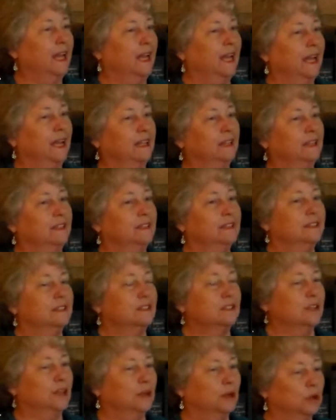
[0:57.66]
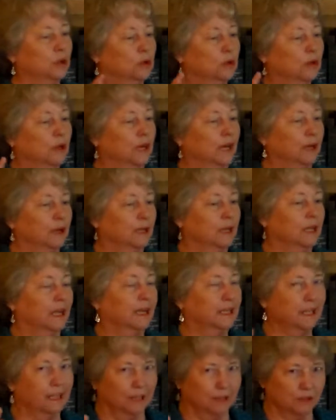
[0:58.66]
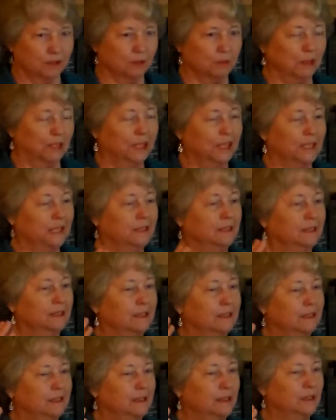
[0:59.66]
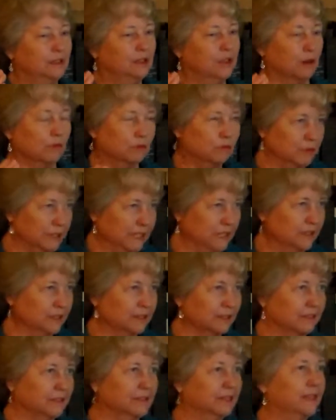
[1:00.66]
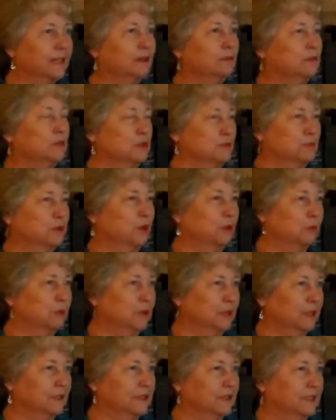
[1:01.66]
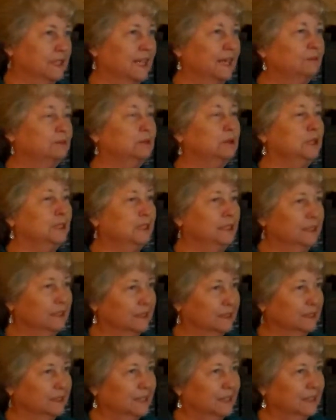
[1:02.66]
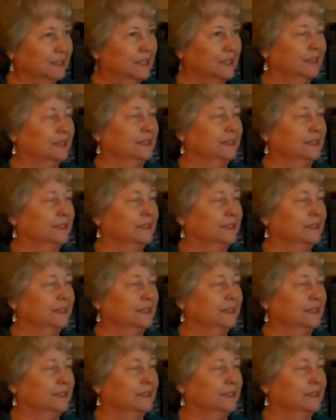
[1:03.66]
And so I can explain the reason that it was appropriate that that be at